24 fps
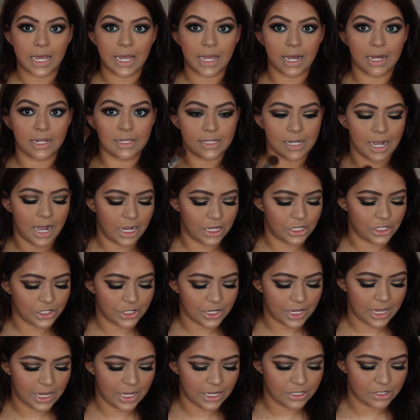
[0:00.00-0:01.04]
like a touch,
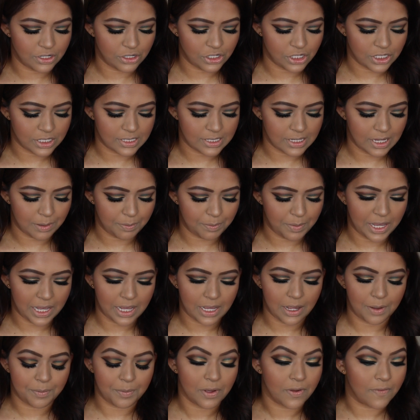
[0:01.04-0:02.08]
okay? So just like
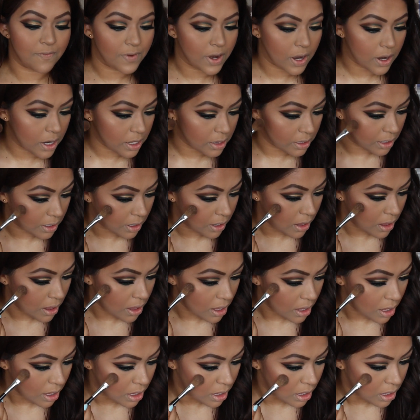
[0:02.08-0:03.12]
pick up very little.